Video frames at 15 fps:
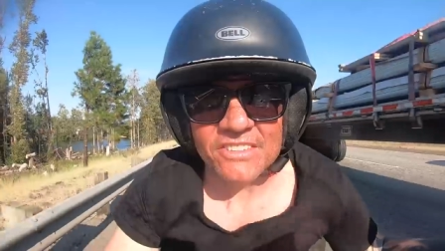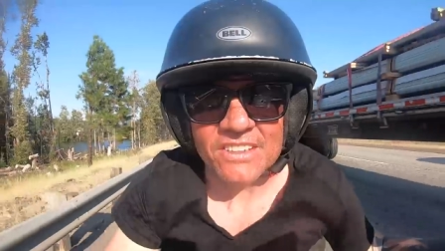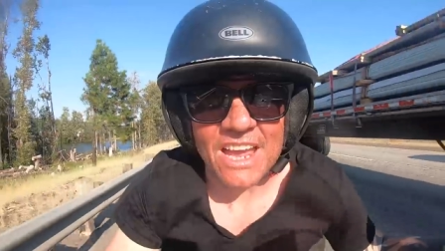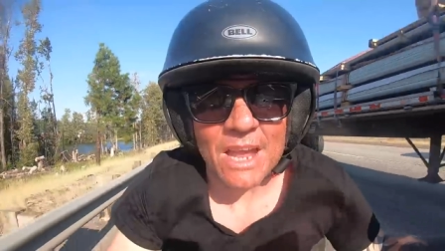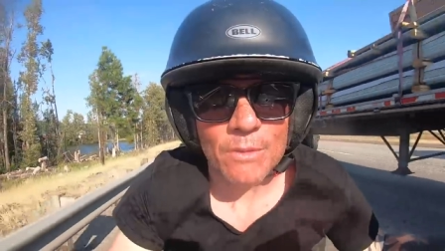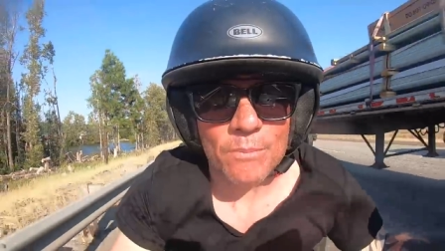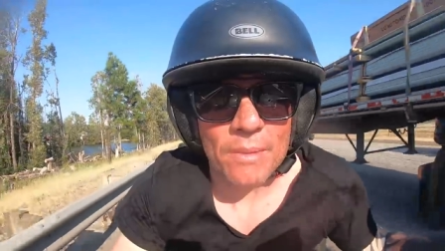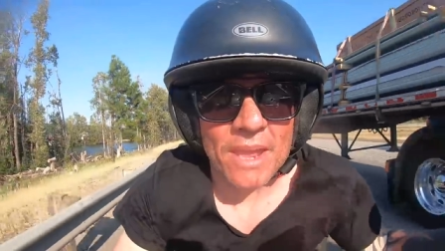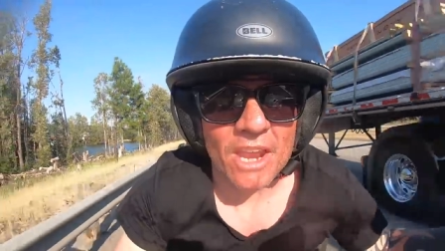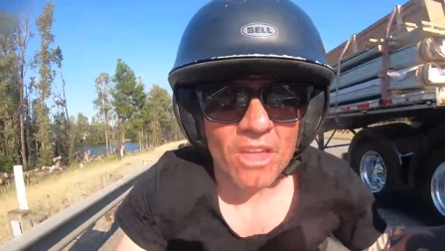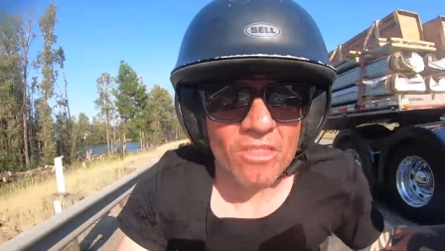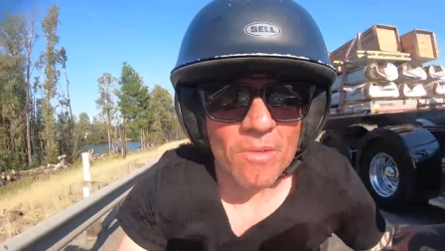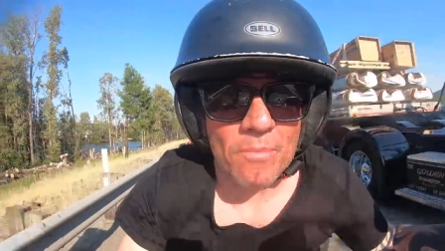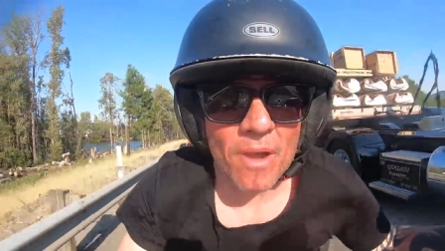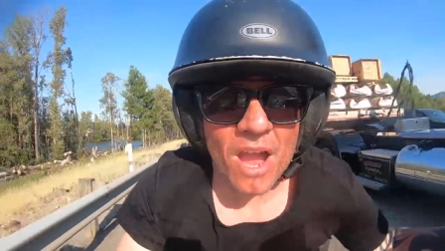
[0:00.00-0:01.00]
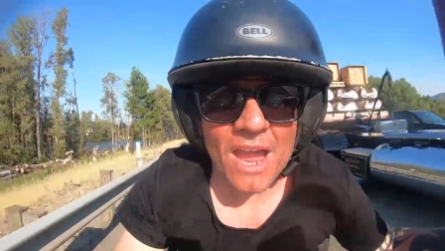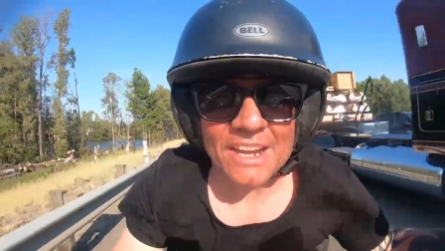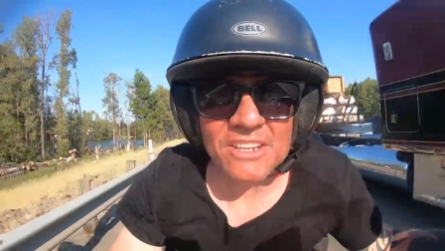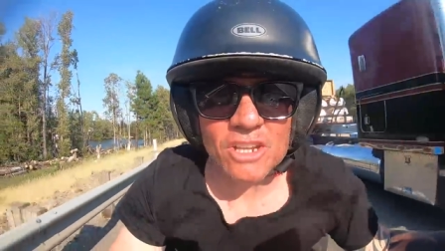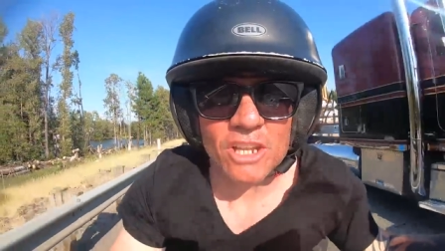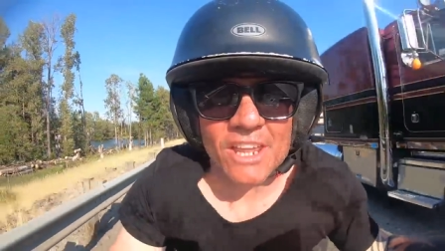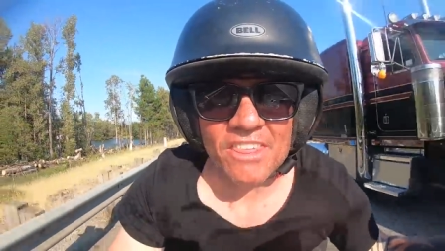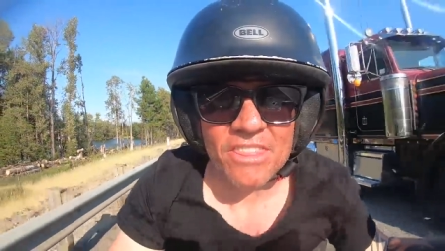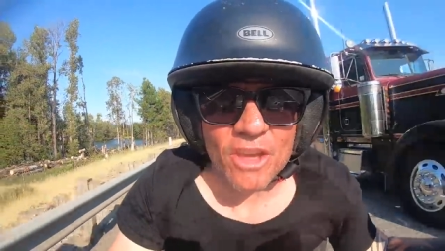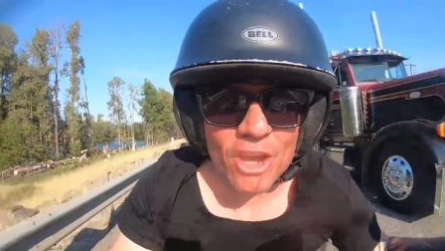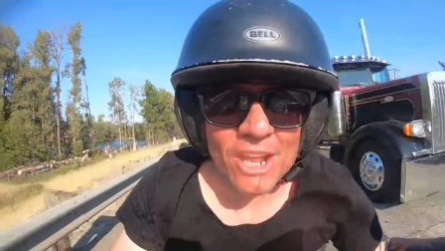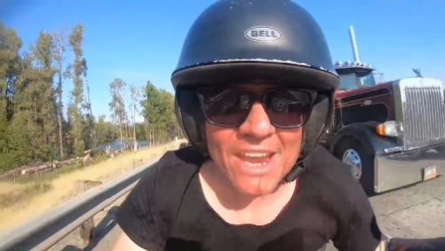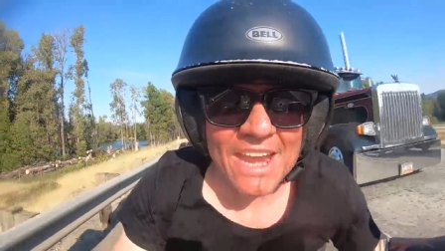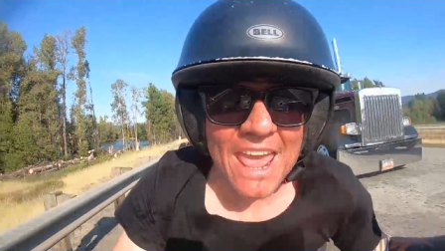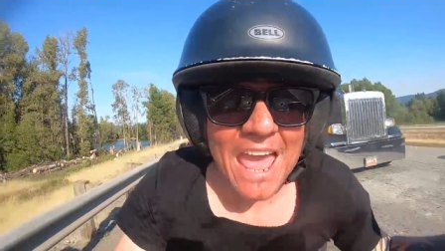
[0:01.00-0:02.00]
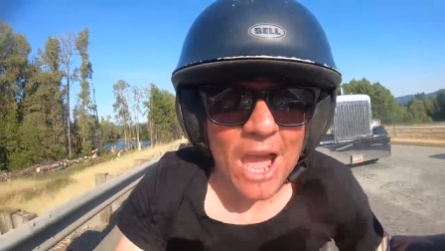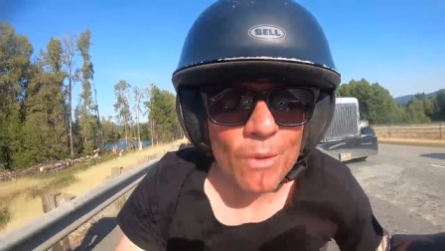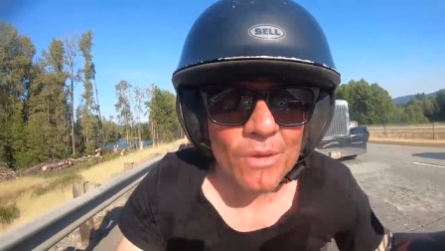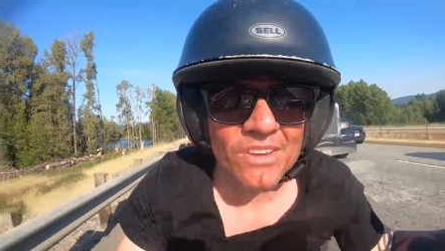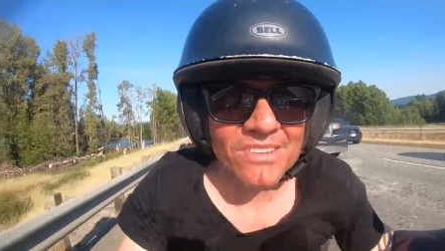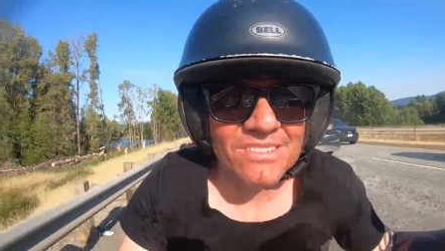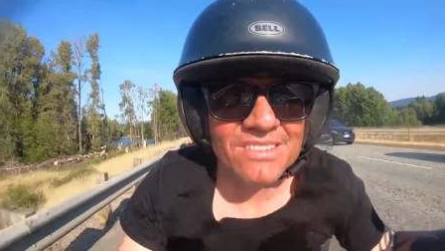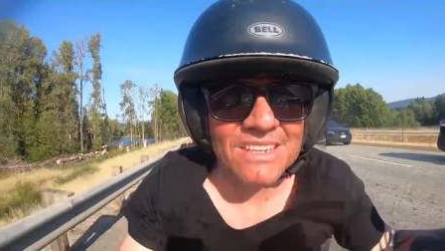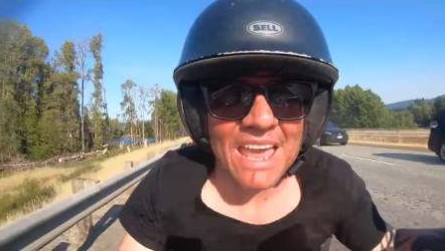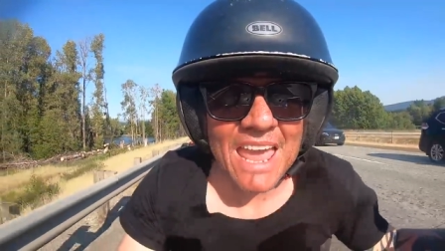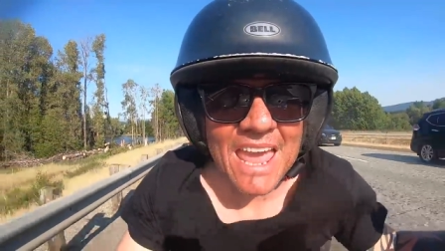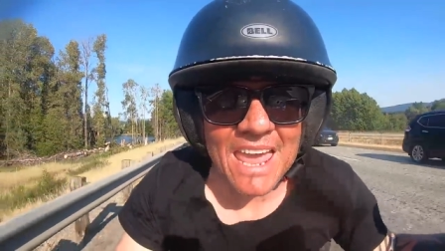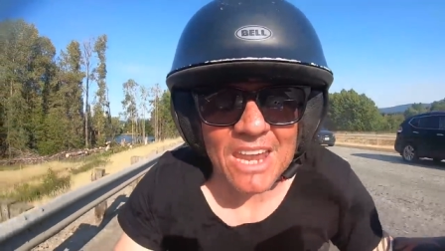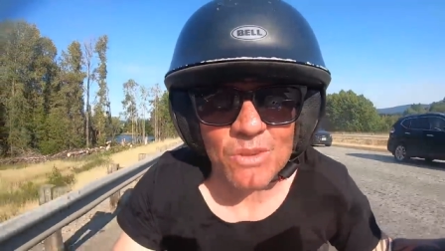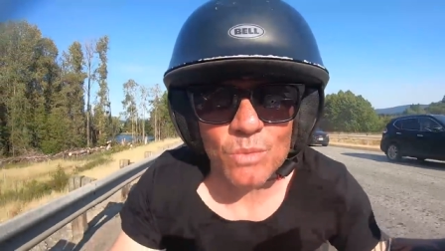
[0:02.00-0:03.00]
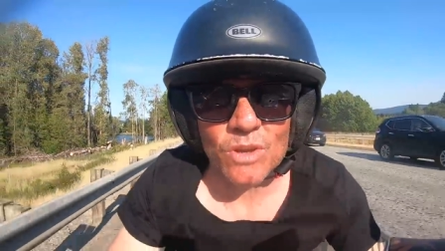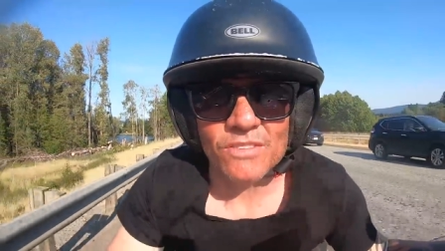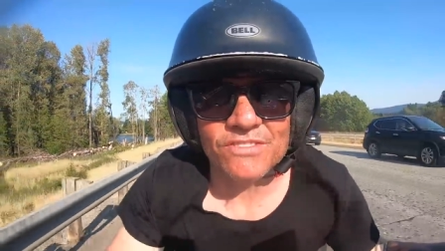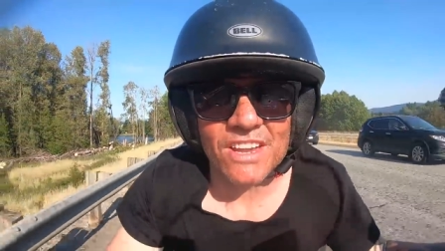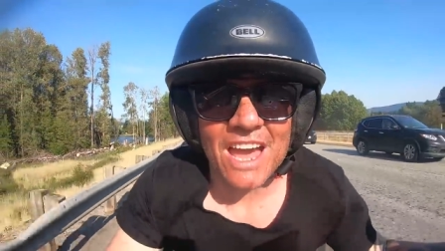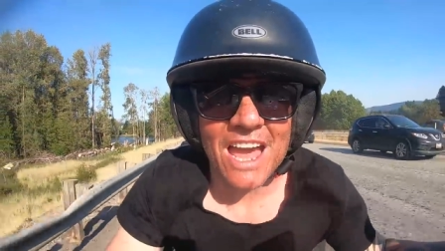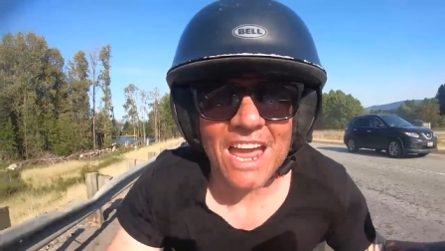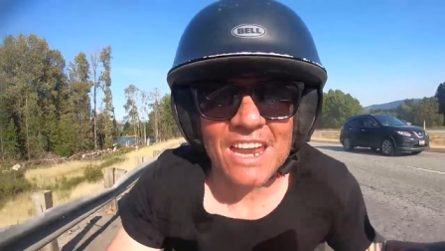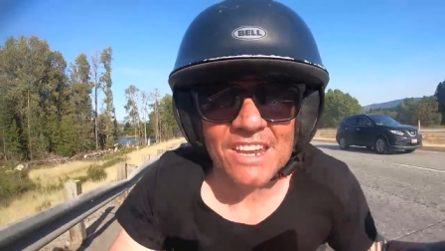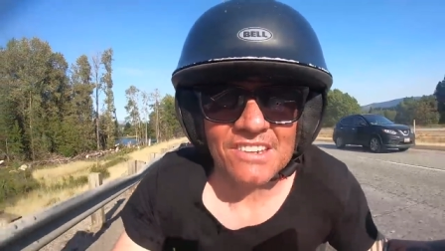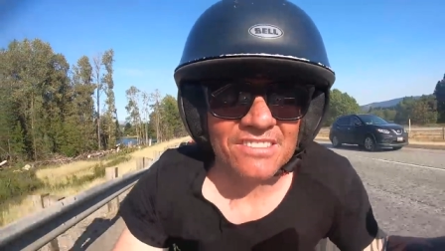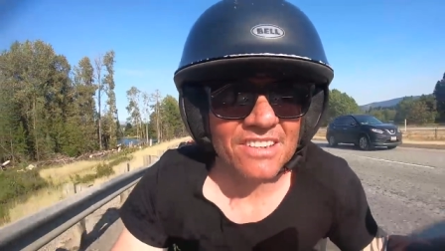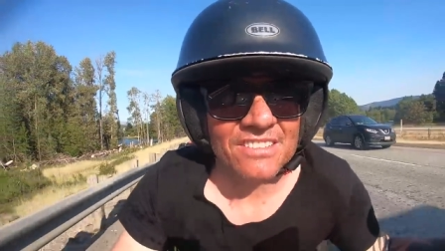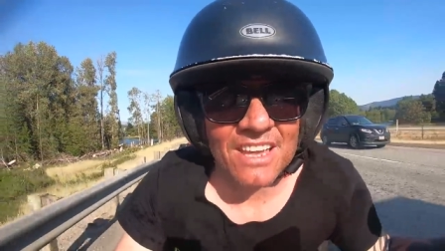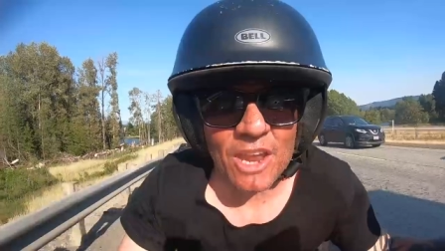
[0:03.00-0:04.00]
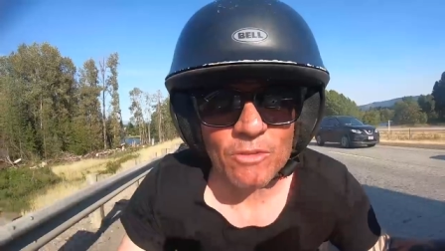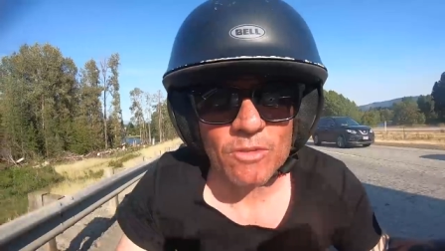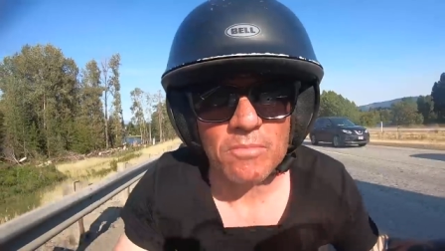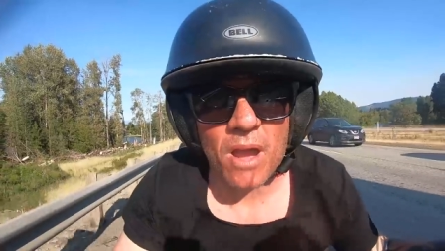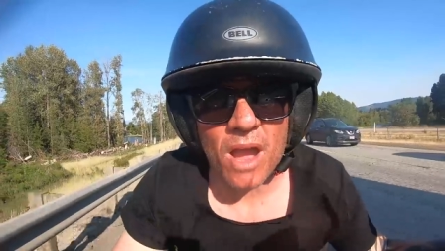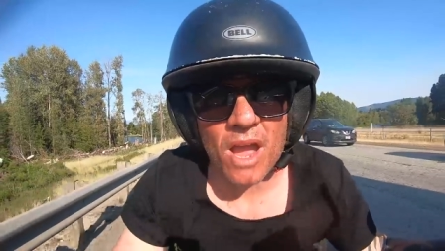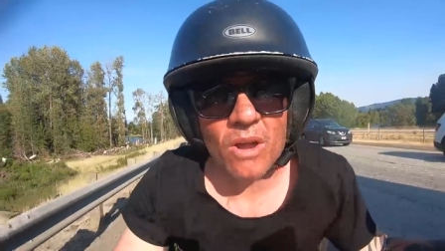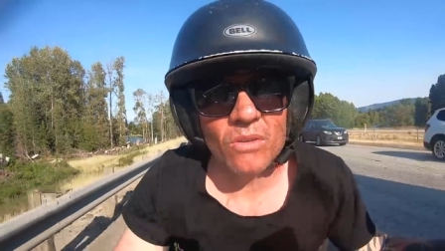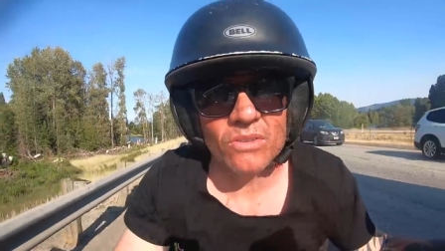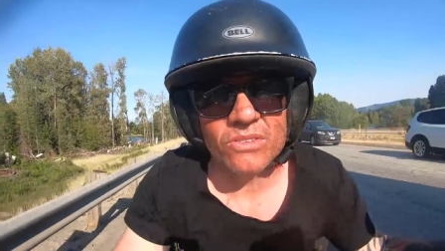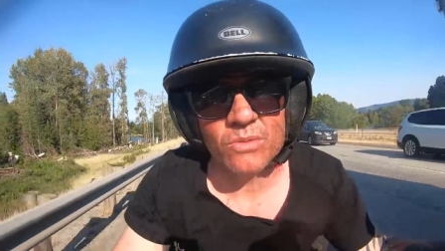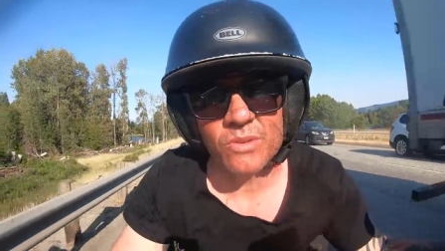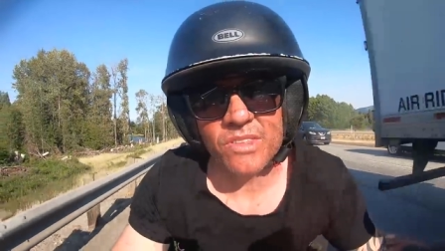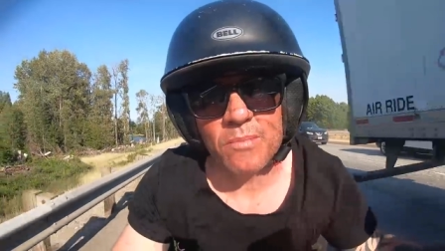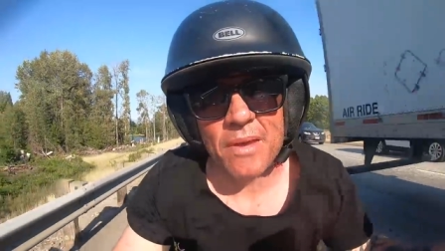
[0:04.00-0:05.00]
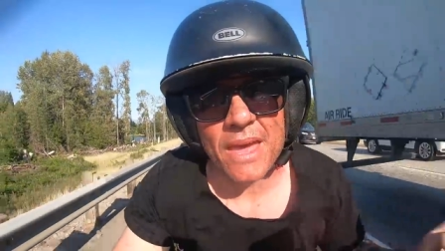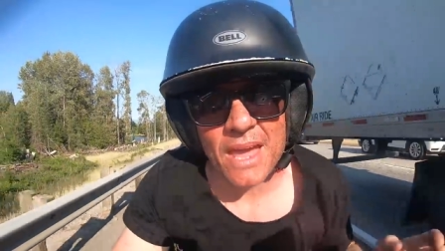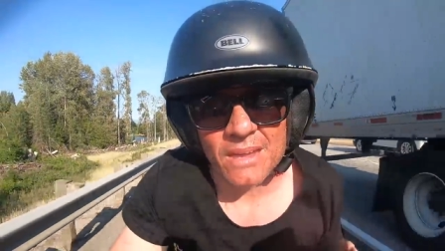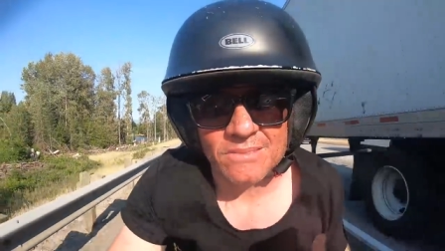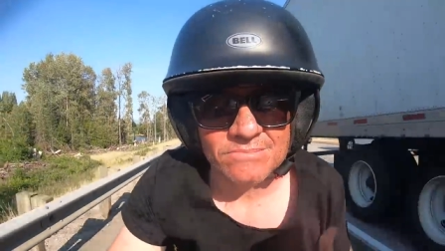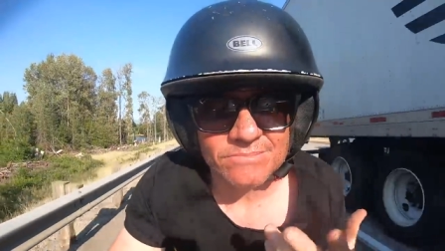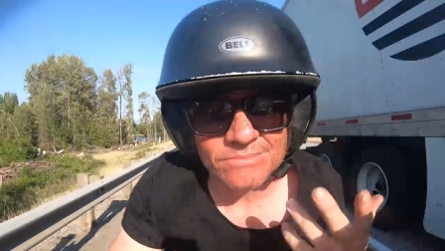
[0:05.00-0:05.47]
today we've been on the bike nearly 13 hours and we've done 600 miles with about,